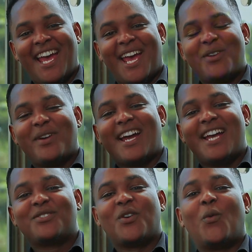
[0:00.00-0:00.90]
Anyway,
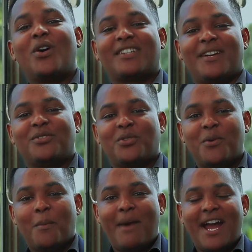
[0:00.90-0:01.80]
guys, welcome
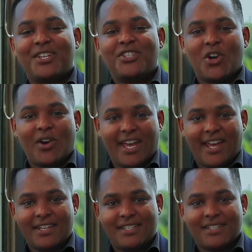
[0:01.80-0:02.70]
to Mind Your
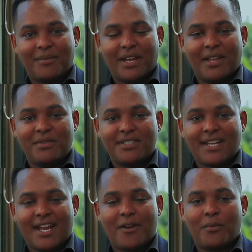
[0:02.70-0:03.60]
Head. My name is
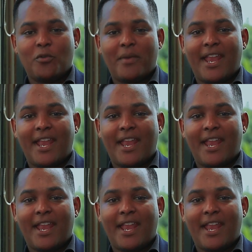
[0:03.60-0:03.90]
Canary Mugume